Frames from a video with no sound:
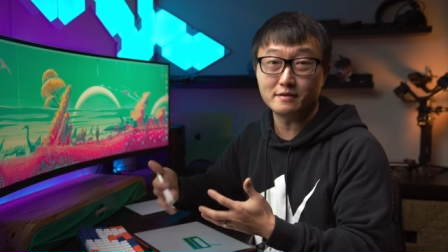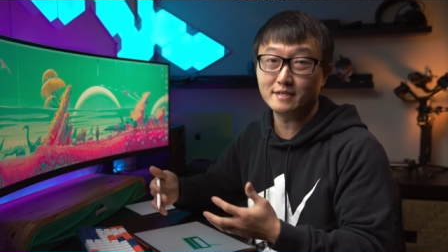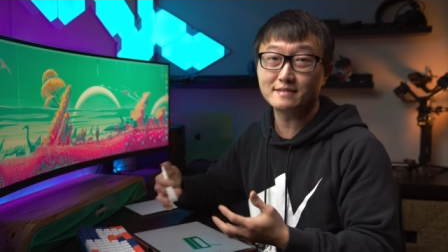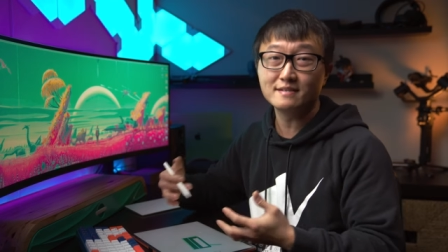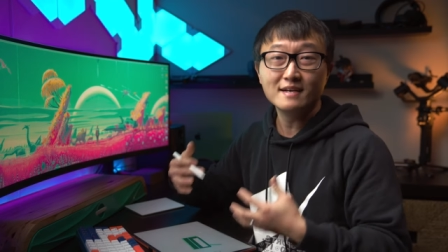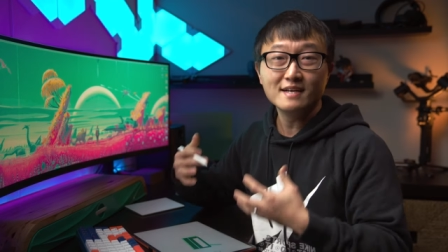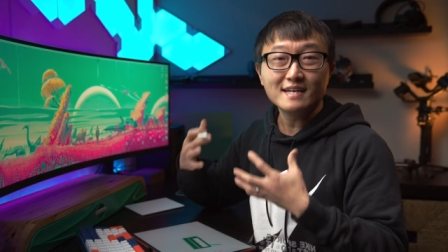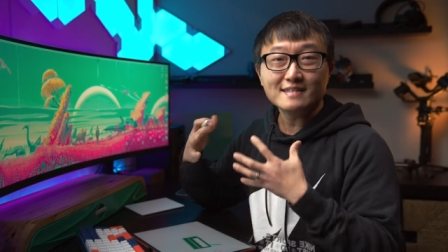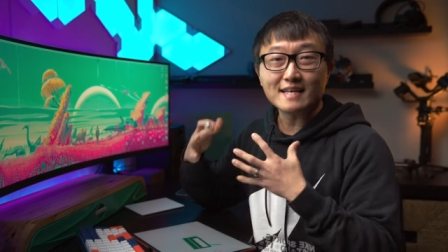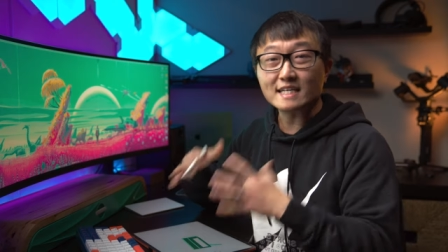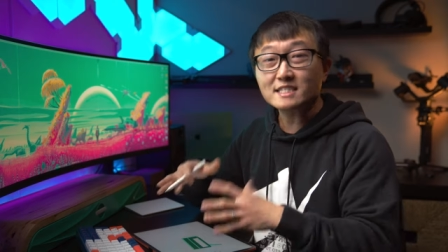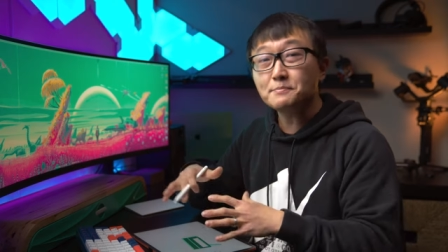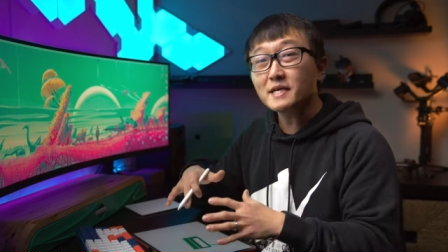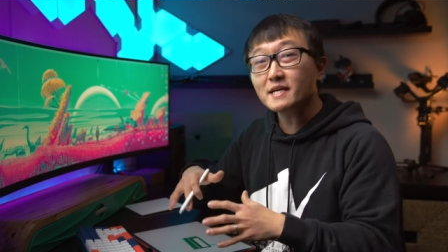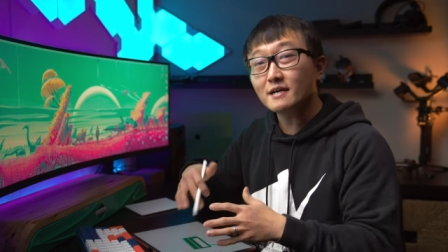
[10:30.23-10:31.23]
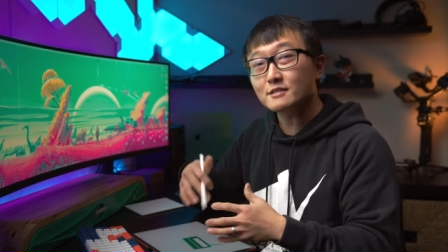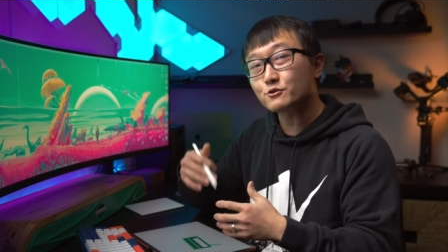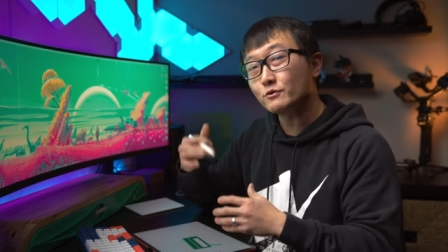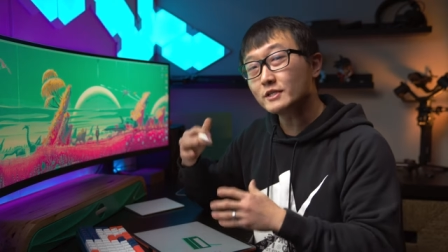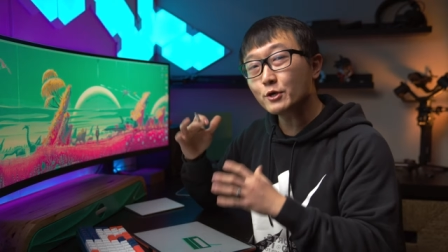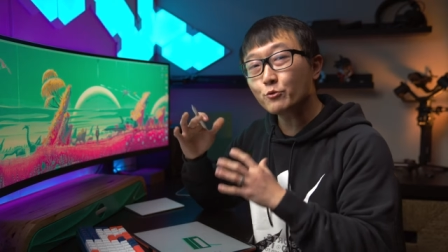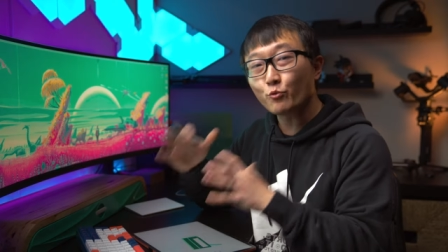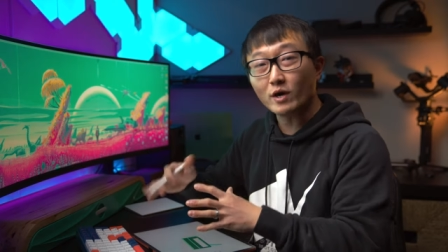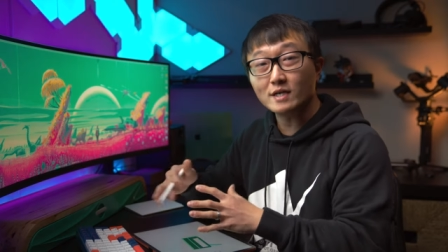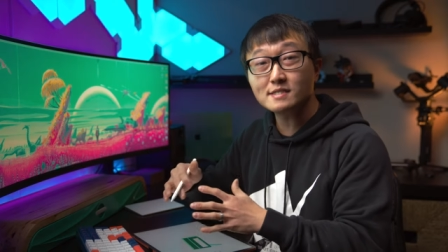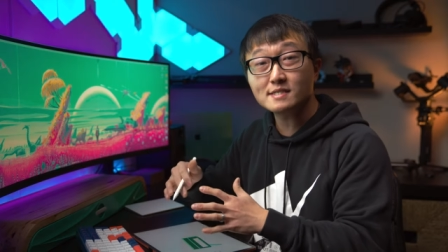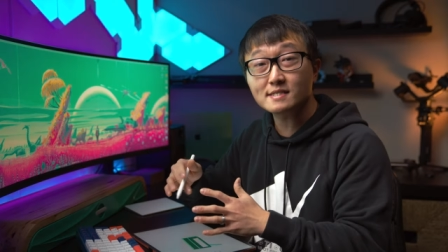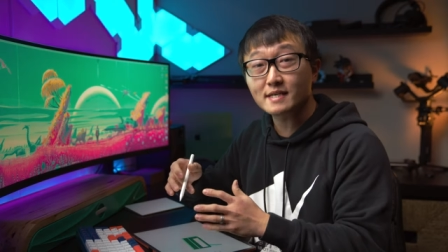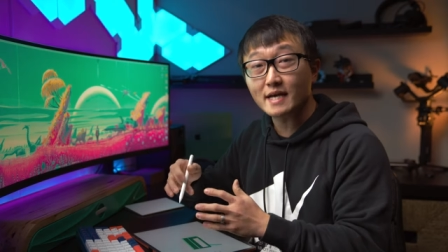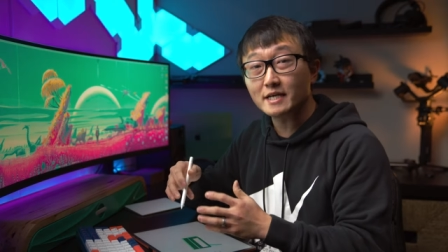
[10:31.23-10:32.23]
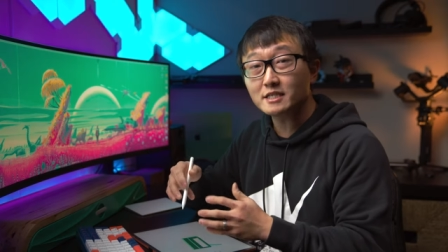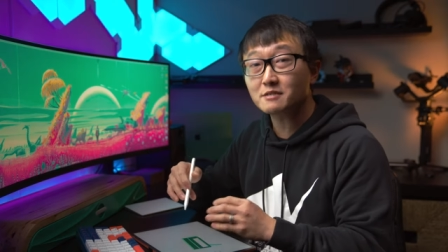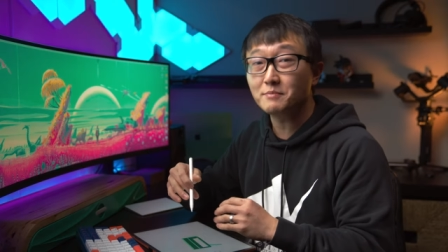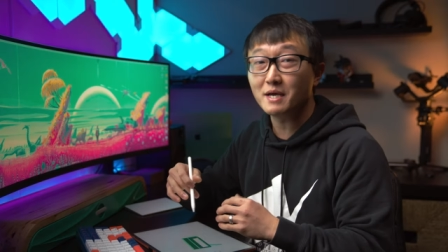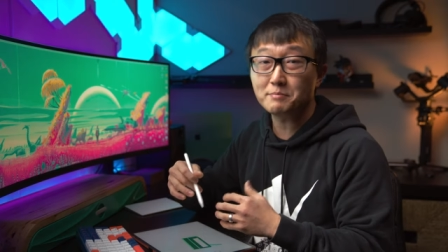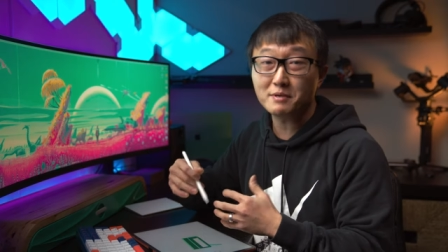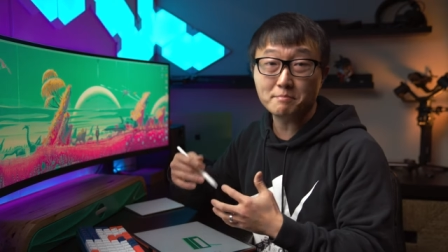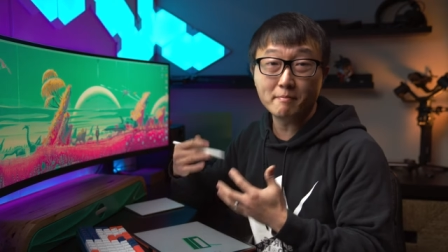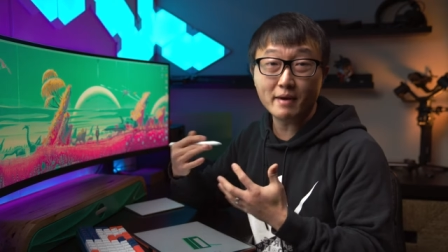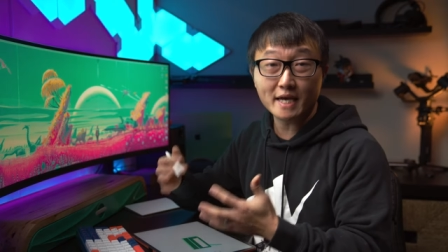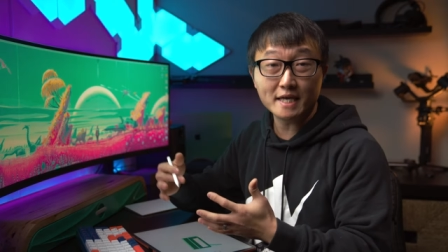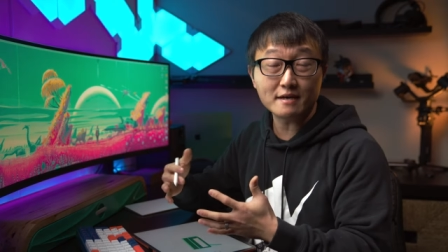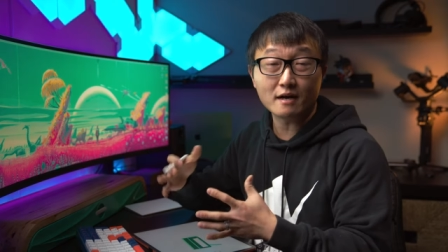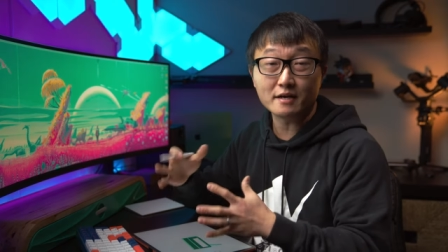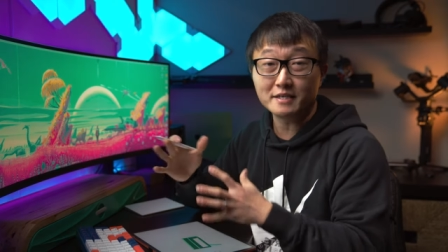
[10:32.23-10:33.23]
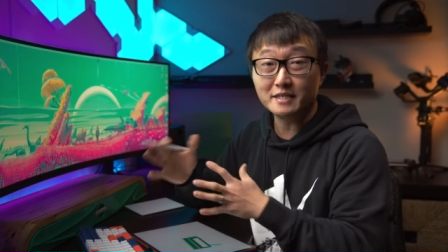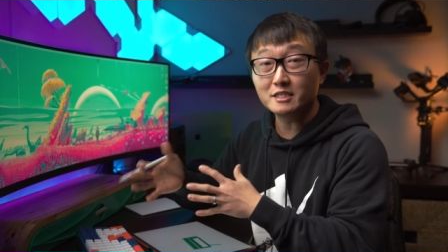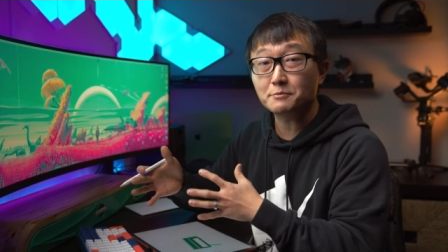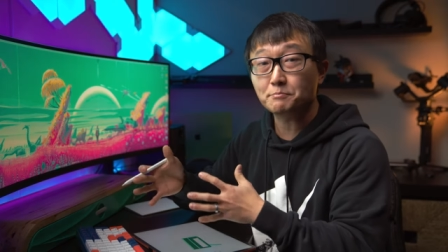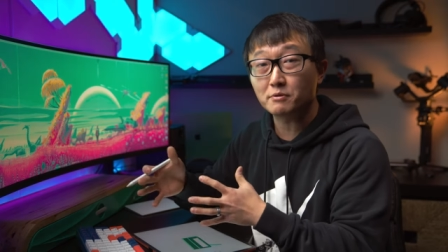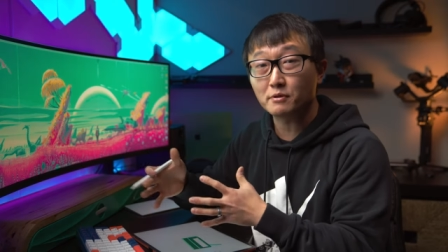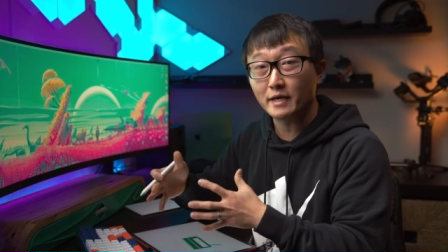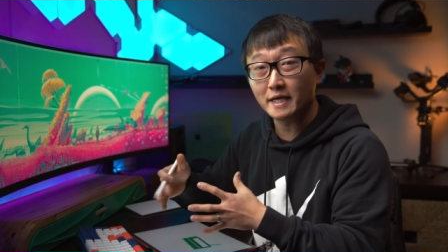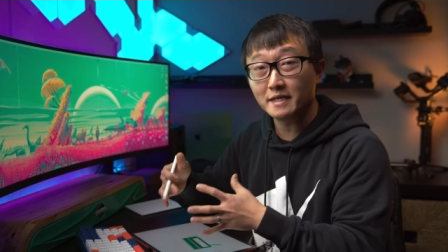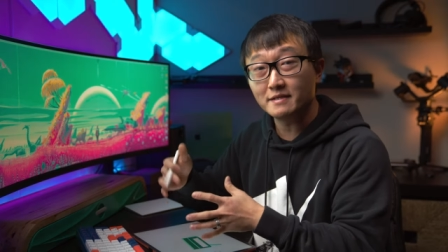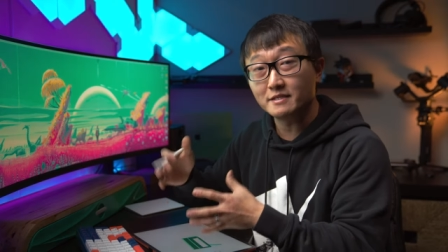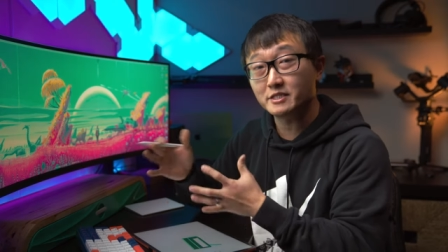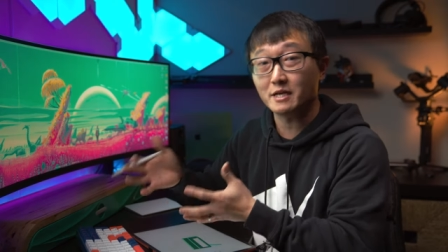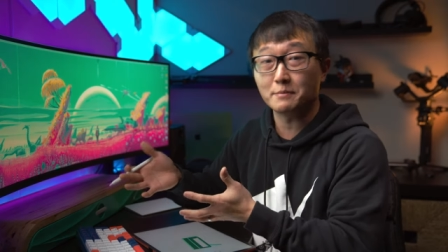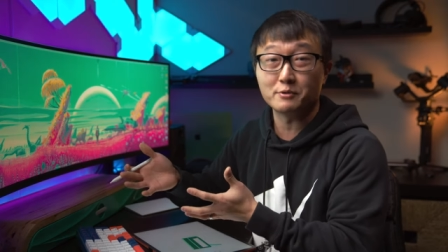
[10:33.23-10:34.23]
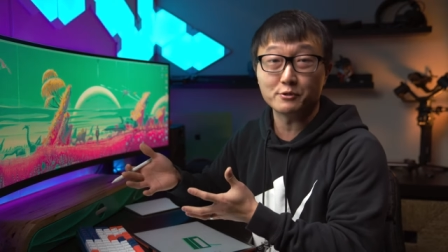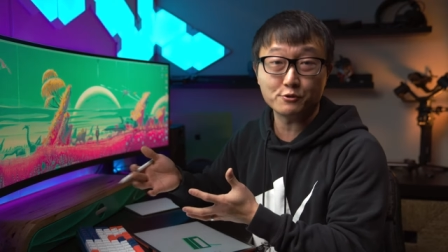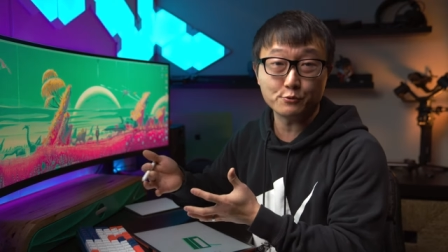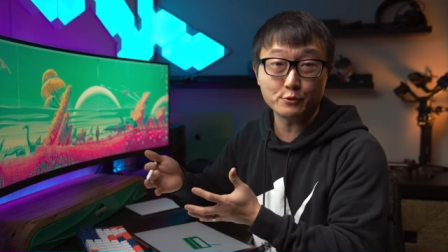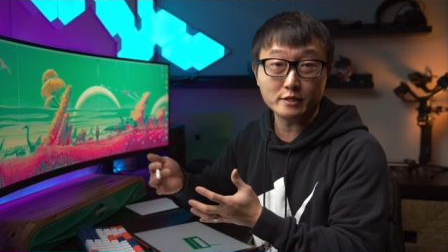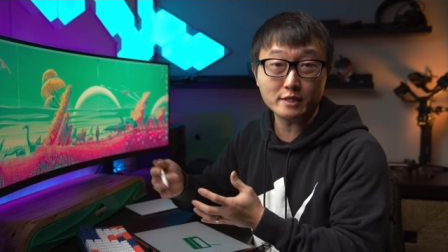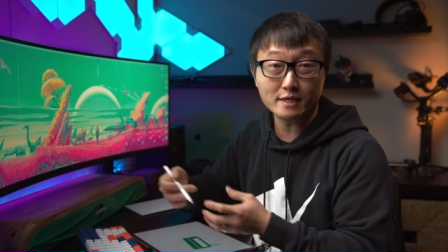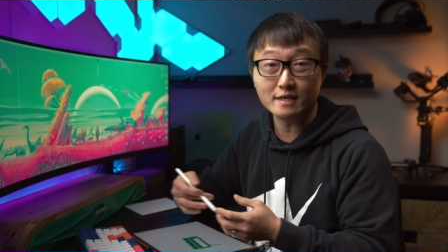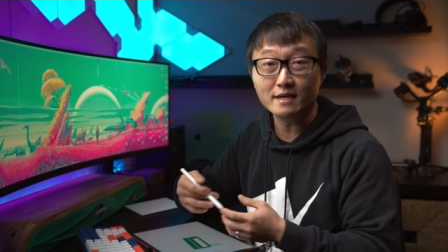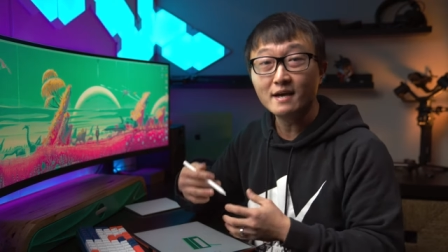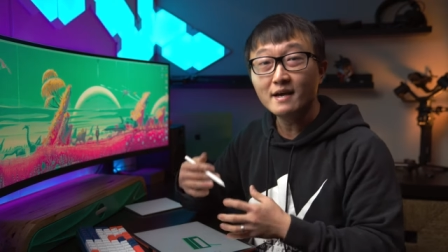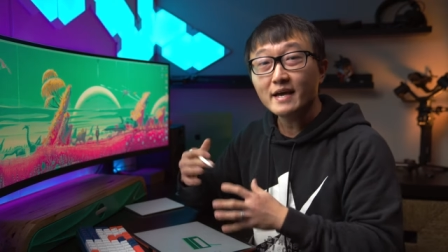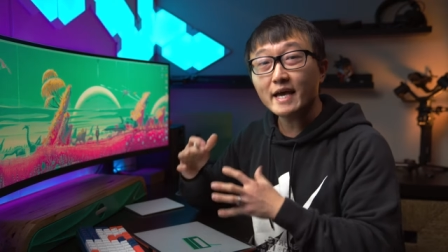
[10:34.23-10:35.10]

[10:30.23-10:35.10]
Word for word: And that's because only one sketch may be made on each plane in Shapr3D.